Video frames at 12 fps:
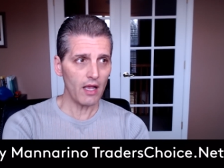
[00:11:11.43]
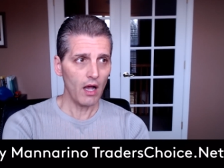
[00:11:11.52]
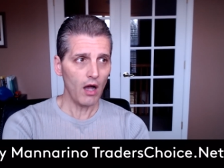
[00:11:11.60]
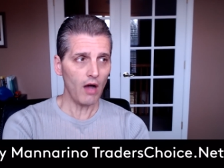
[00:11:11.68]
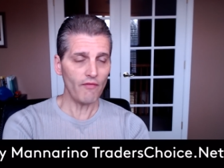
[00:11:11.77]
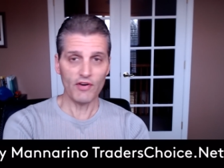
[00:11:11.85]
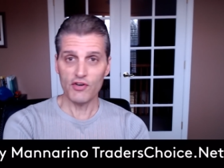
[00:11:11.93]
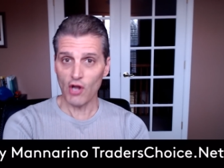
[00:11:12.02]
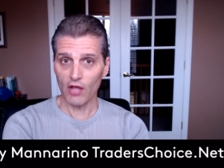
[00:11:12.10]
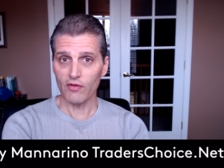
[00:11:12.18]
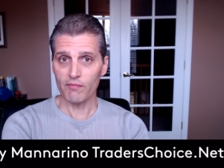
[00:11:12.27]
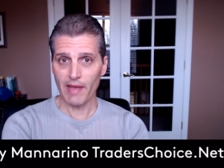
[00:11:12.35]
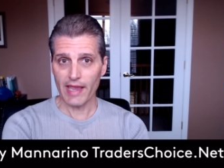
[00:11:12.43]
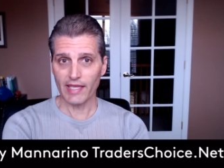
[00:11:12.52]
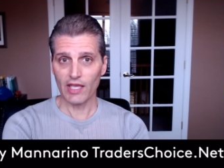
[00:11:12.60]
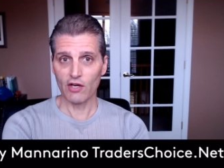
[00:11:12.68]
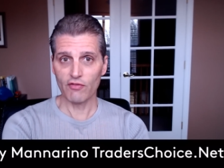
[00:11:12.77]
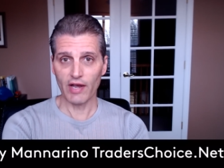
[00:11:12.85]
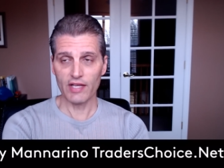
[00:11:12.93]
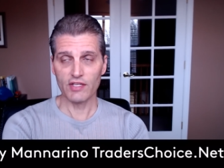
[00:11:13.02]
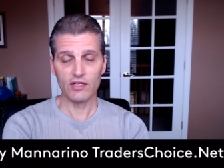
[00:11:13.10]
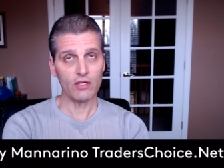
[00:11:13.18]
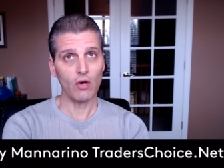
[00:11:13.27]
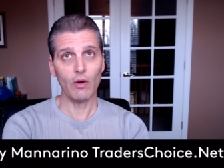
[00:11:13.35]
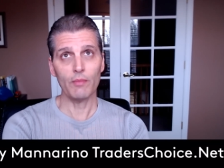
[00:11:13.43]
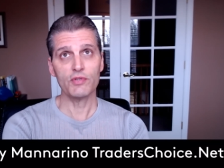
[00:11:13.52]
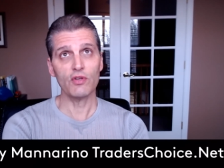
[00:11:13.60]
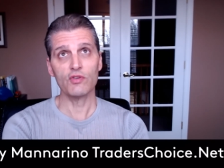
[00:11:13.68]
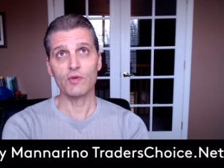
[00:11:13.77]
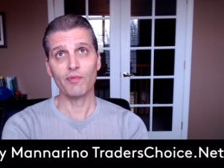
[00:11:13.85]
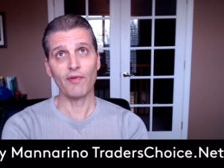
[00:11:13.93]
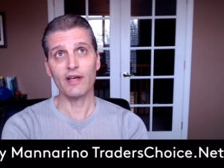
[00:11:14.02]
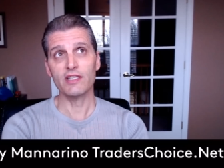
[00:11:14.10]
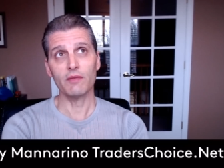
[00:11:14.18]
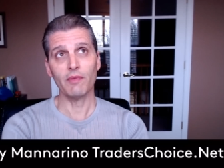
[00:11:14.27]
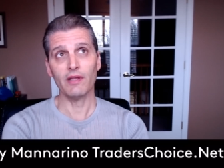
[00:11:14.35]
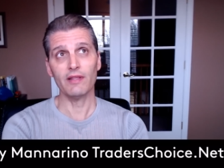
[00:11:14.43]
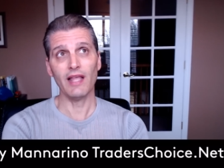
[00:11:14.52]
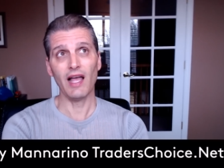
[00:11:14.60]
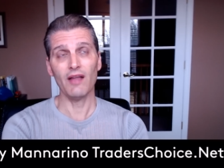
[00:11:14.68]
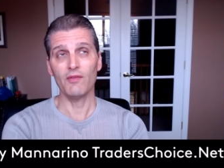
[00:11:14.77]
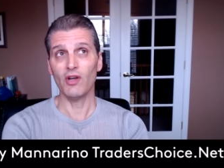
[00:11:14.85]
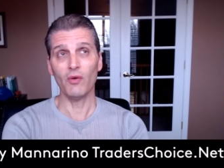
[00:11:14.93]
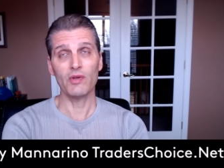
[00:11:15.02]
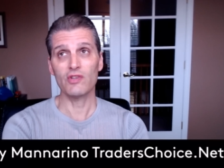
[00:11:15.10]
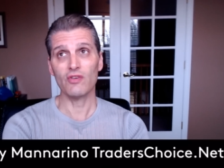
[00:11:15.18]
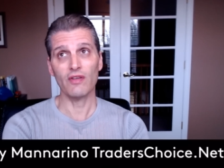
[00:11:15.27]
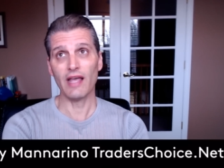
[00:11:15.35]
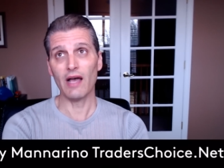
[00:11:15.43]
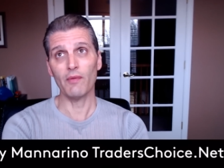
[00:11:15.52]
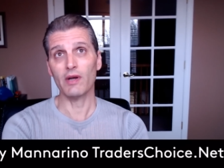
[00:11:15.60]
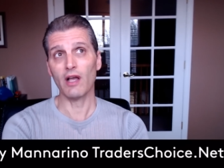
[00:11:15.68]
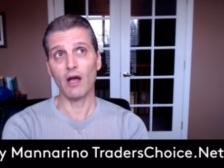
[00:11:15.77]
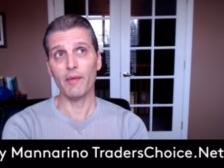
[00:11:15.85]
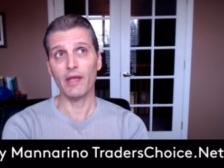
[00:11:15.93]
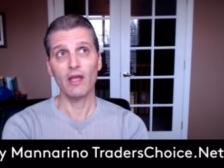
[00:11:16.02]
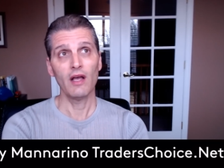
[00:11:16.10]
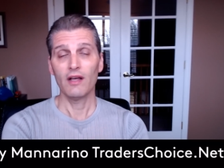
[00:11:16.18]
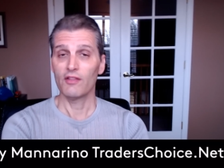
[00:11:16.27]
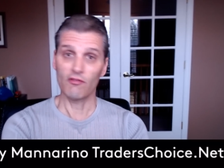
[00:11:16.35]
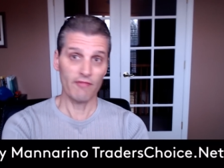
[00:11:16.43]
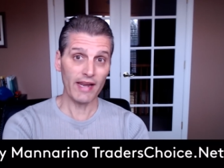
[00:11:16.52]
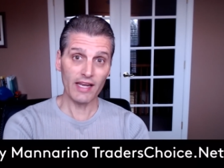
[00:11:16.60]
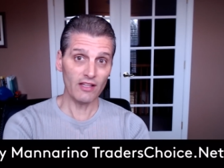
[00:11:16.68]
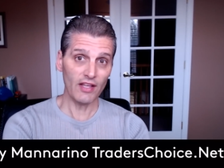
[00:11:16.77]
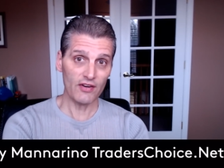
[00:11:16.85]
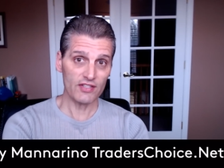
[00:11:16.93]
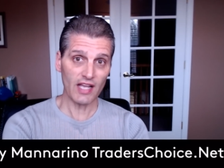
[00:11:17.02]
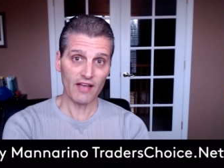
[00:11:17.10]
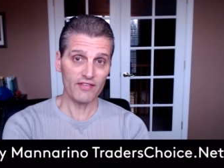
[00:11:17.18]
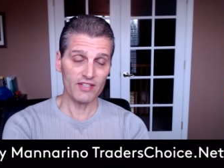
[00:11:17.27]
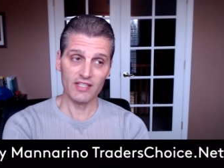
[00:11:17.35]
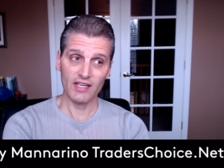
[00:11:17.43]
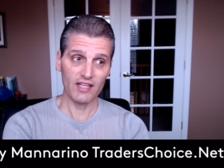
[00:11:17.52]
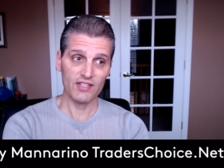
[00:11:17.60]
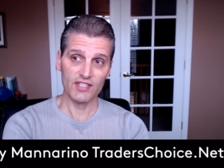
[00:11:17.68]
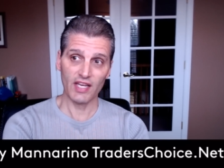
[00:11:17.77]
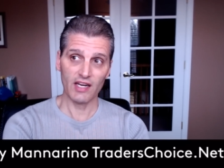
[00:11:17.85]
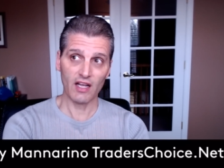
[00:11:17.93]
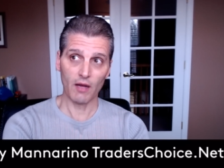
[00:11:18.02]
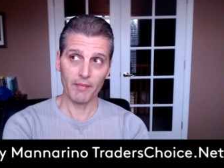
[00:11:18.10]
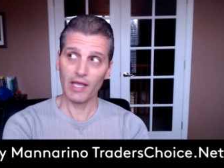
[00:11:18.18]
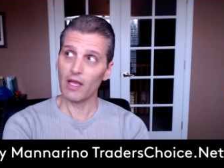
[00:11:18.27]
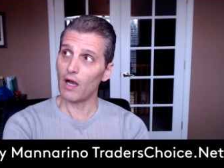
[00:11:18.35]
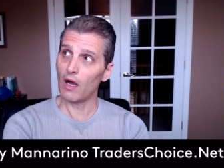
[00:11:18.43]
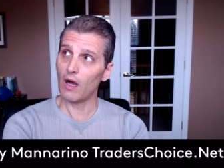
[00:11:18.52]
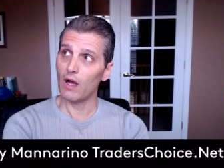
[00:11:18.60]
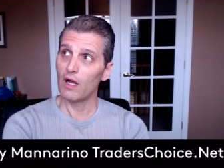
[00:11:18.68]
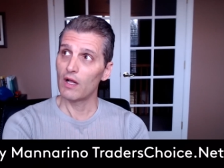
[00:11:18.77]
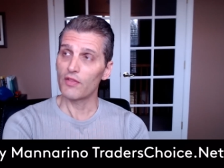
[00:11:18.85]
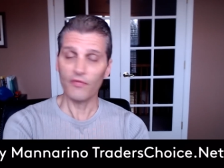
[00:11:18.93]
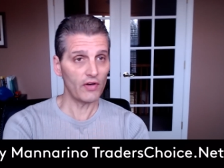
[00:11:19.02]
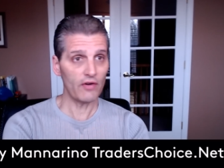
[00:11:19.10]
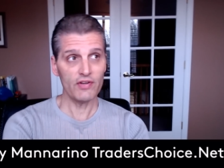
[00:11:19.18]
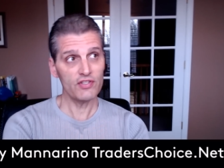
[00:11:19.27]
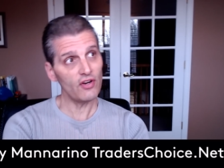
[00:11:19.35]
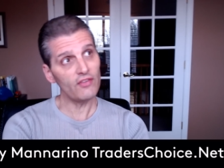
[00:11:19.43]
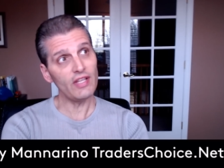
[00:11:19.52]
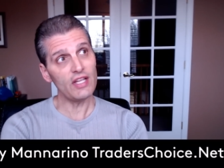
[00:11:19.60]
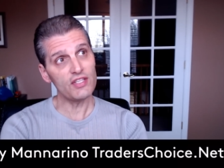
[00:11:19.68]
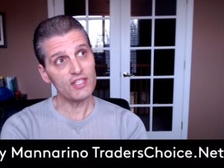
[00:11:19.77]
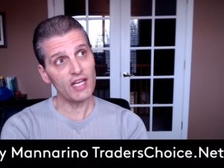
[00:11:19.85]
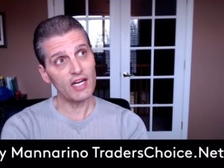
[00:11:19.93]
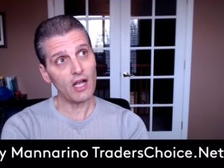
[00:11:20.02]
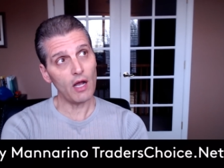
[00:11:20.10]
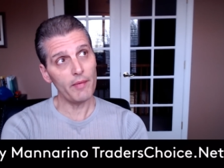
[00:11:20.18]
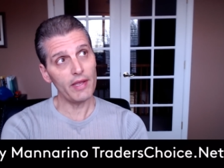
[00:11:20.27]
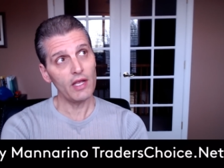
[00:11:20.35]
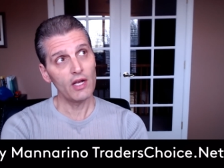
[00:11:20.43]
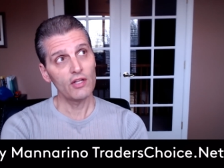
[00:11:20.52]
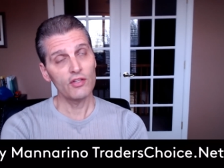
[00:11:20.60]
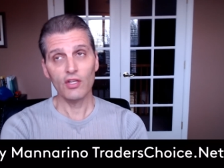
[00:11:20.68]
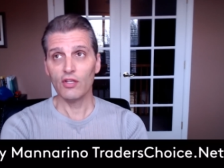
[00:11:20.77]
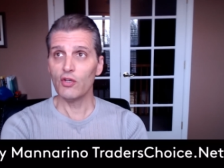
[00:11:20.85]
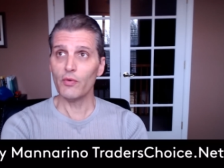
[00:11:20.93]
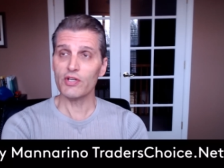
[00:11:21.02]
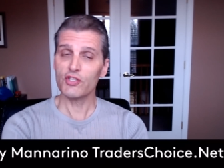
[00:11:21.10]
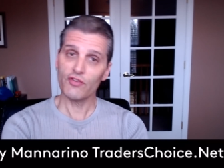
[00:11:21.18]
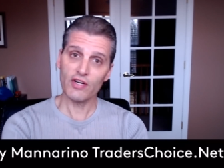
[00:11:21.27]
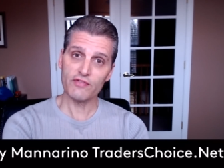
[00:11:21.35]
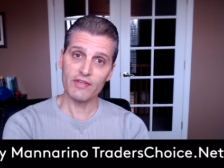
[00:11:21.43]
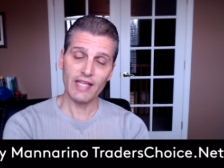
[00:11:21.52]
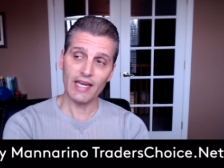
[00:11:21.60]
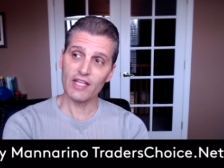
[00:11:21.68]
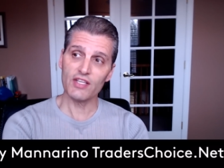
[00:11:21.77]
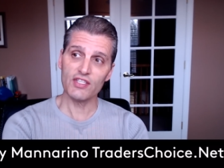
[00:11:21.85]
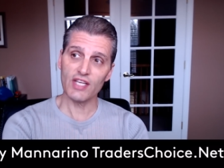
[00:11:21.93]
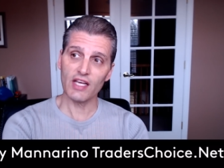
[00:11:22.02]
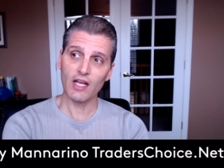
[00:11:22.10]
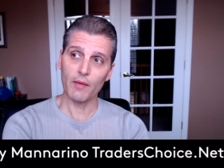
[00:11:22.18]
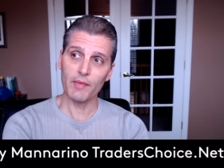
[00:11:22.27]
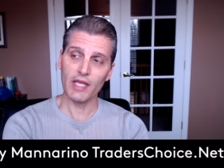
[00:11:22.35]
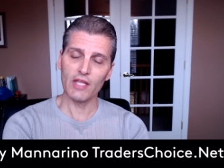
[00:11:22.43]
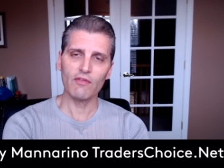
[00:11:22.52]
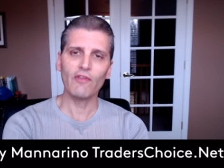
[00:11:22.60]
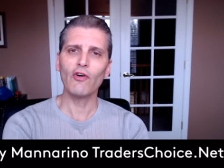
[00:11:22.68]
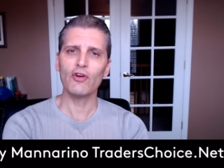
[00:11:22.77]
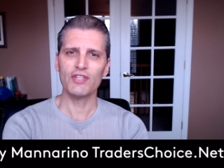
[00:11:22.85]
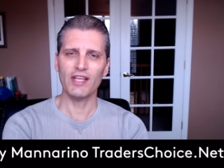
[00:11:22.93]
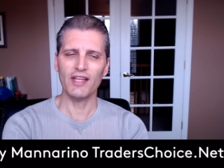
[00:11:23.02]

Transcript: of another banking crisis. Oh, I'm so surprised about that. No one saw that one coming. The regulators obviously didn't see it coming. Uh, the Federal Reserve didn't see it coming. The U S Treasury, they didn't see it coming either. Of course they did.